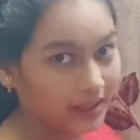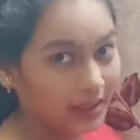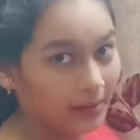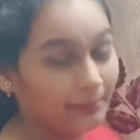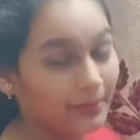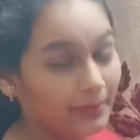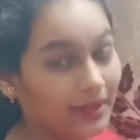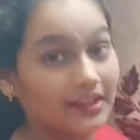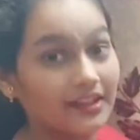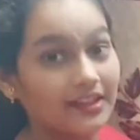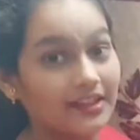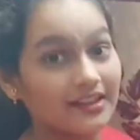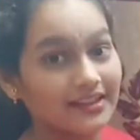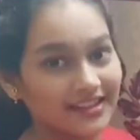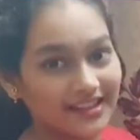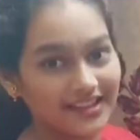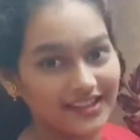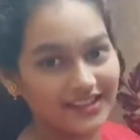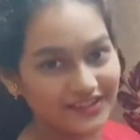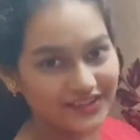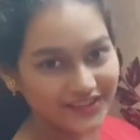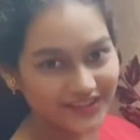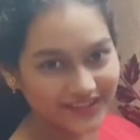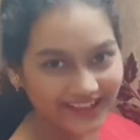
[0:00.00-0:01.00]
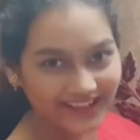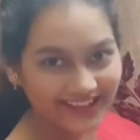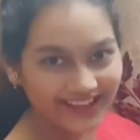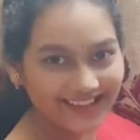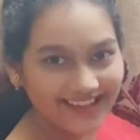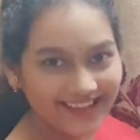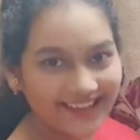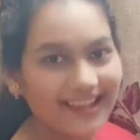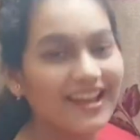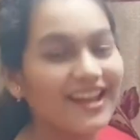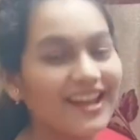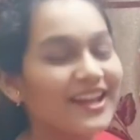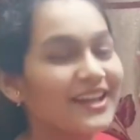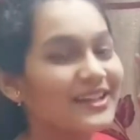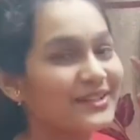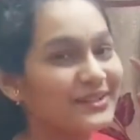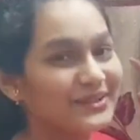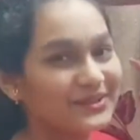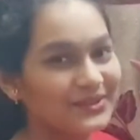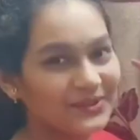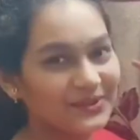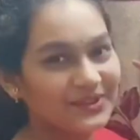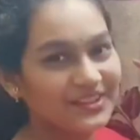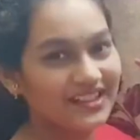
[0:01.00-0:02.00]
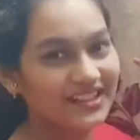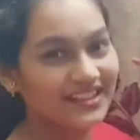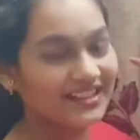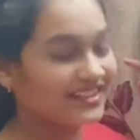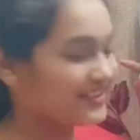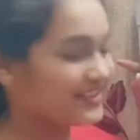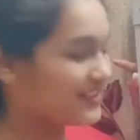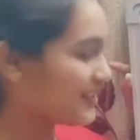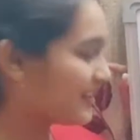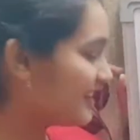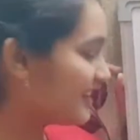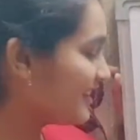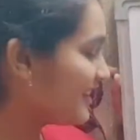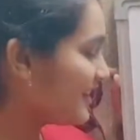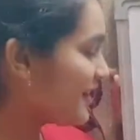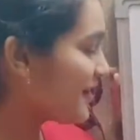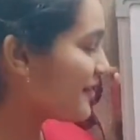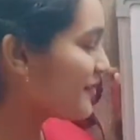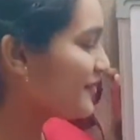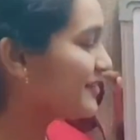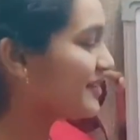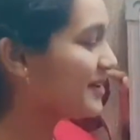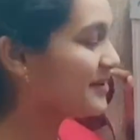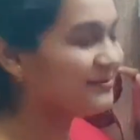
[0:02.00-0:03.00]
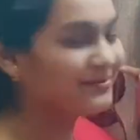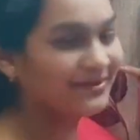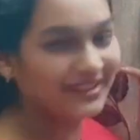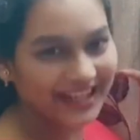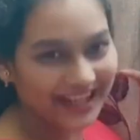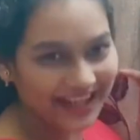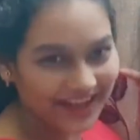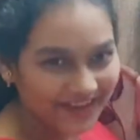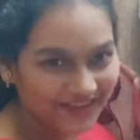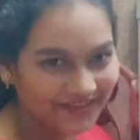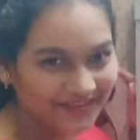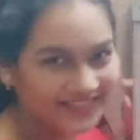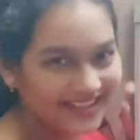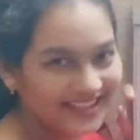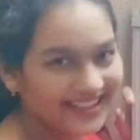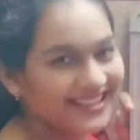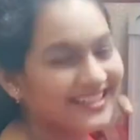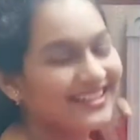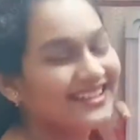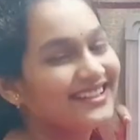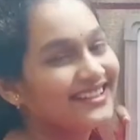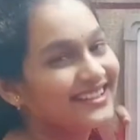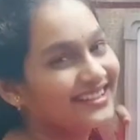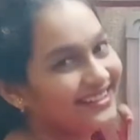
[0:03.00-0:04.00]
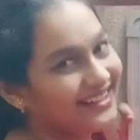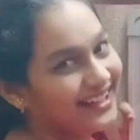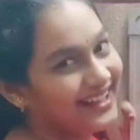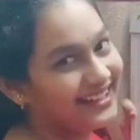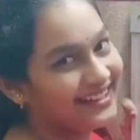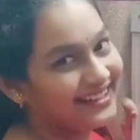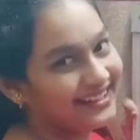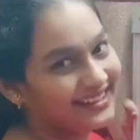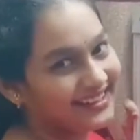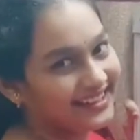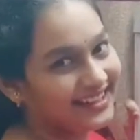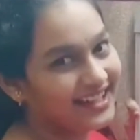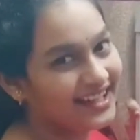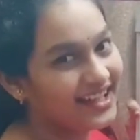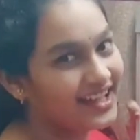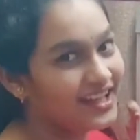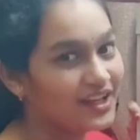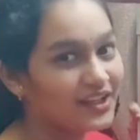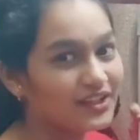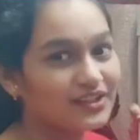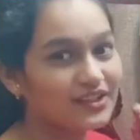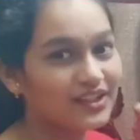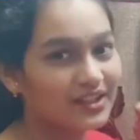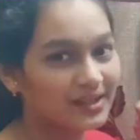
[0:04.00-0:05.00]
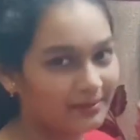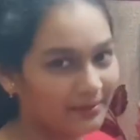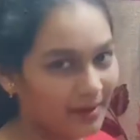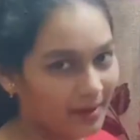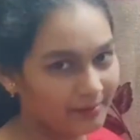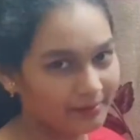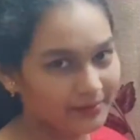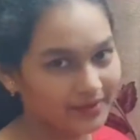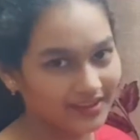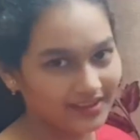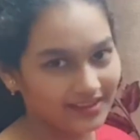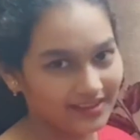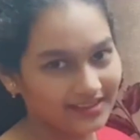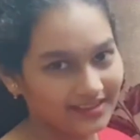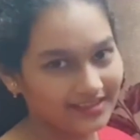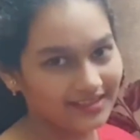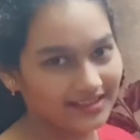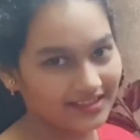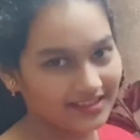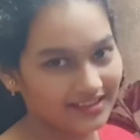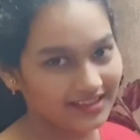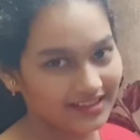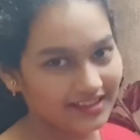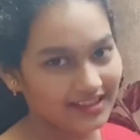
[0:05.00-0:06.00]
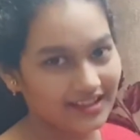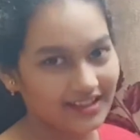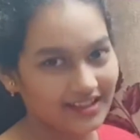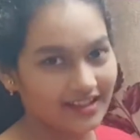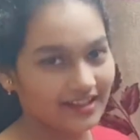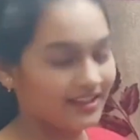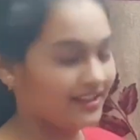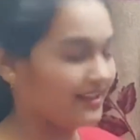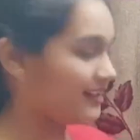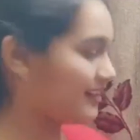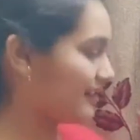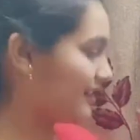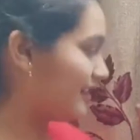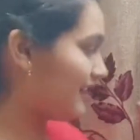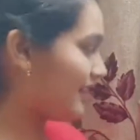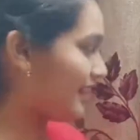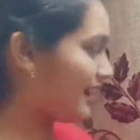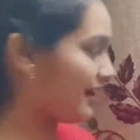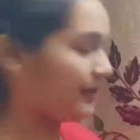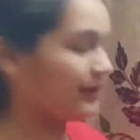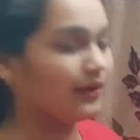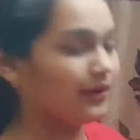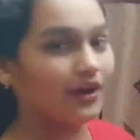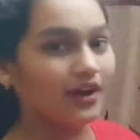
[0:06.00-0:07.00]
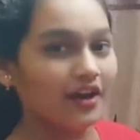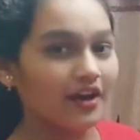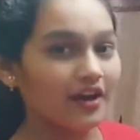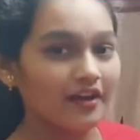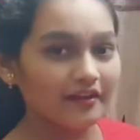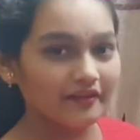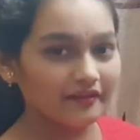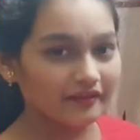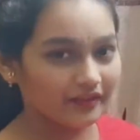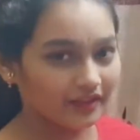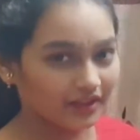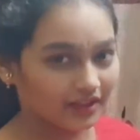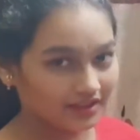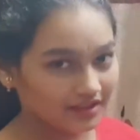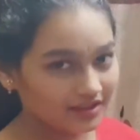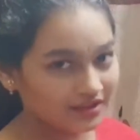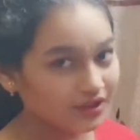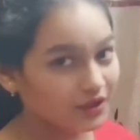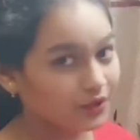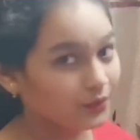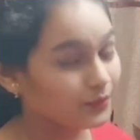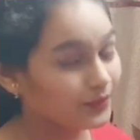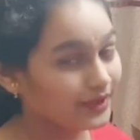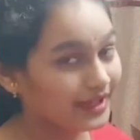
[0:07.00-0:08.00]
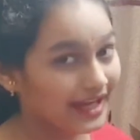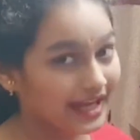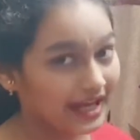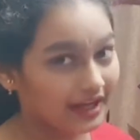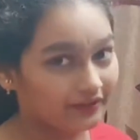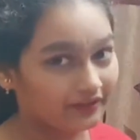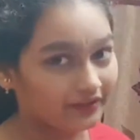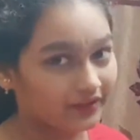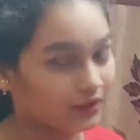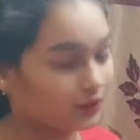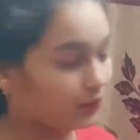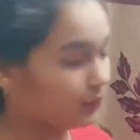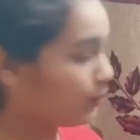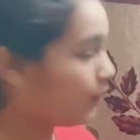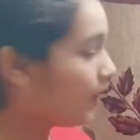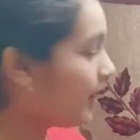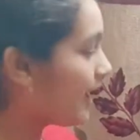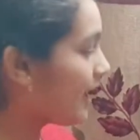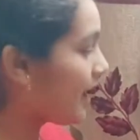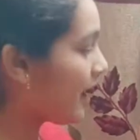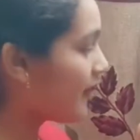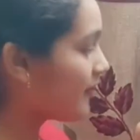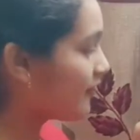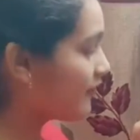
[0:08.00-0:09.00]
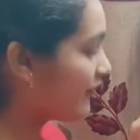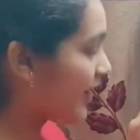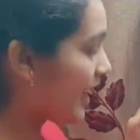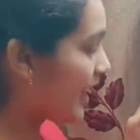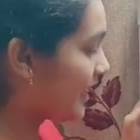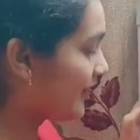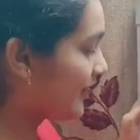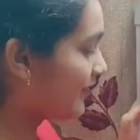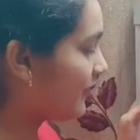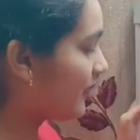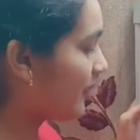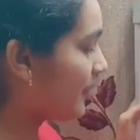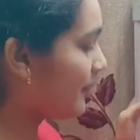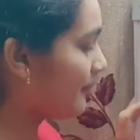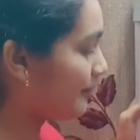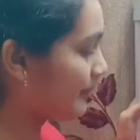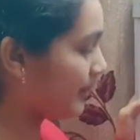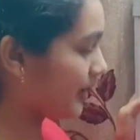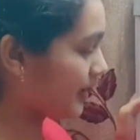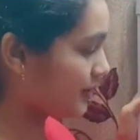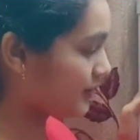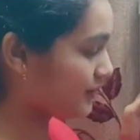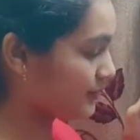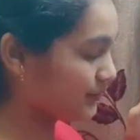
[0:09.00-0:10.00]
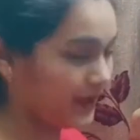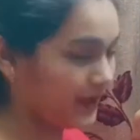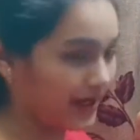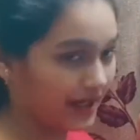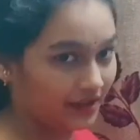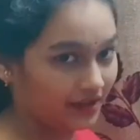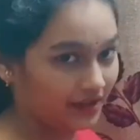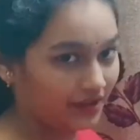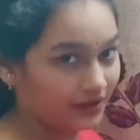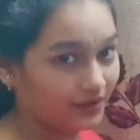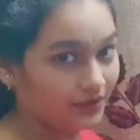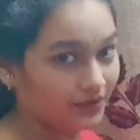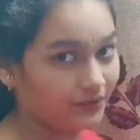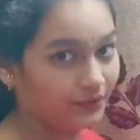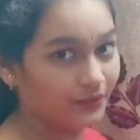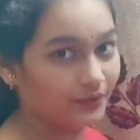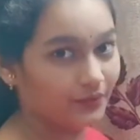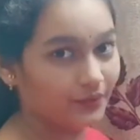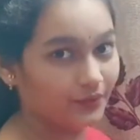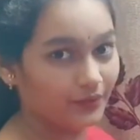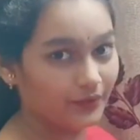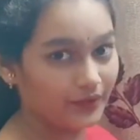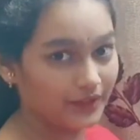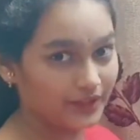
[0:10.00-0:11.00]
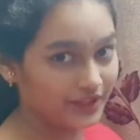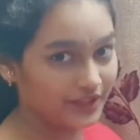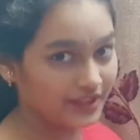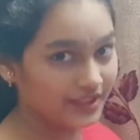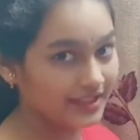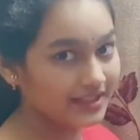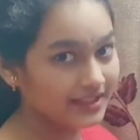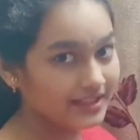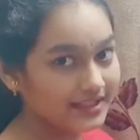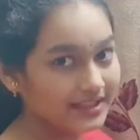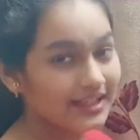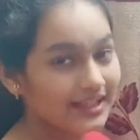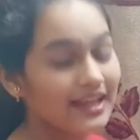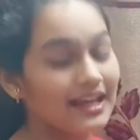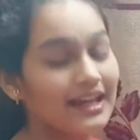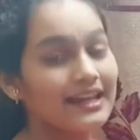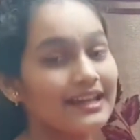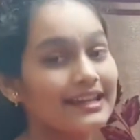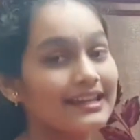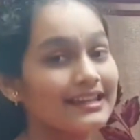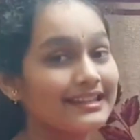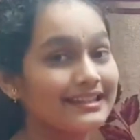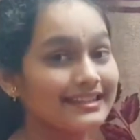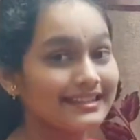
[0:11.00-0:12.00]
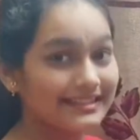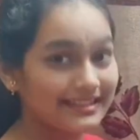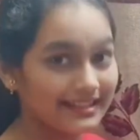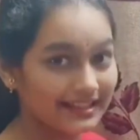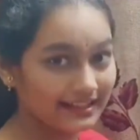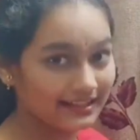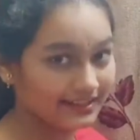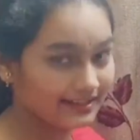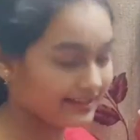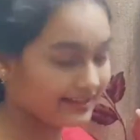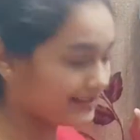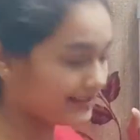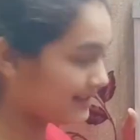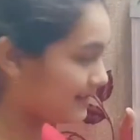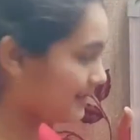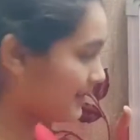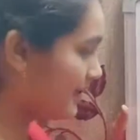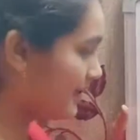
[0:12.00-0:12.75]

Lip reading: But in this trick, you do the addition from left to right. So remember this. Now, first we have to do 5 plus 1, which is 6.